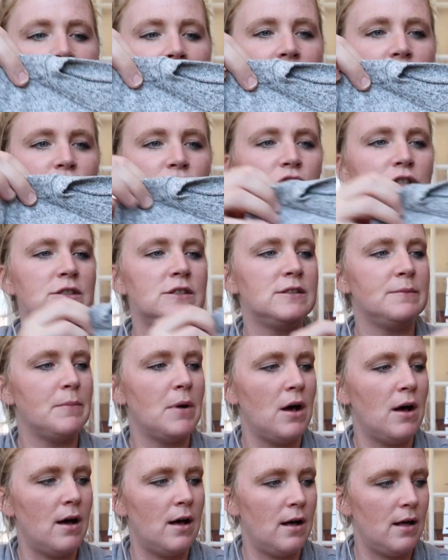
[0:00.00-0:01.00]
extra
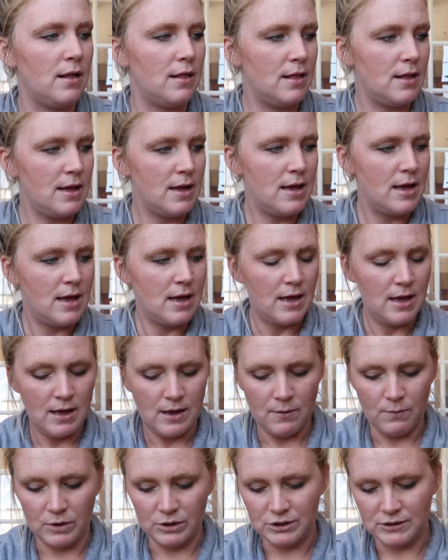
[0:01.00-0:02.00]
small,
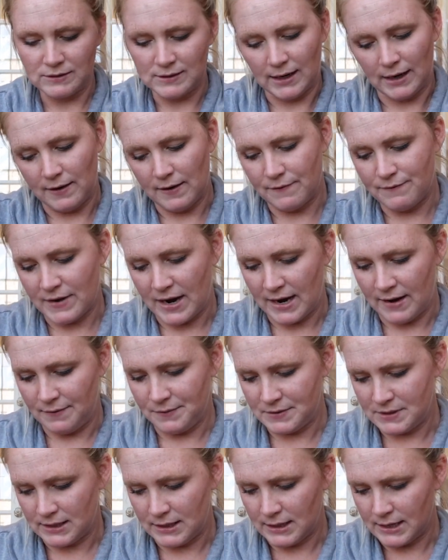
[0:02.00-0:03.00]
which is like a
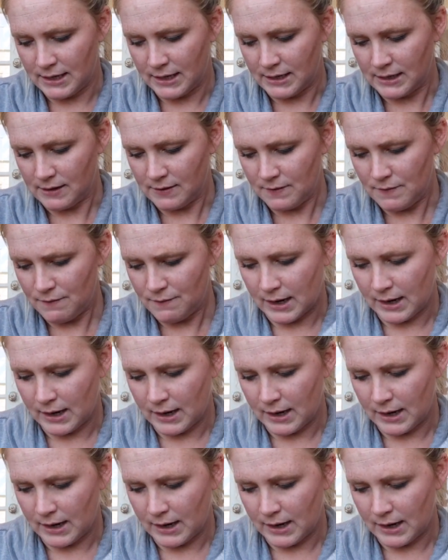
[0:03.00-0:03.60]
5T kind of.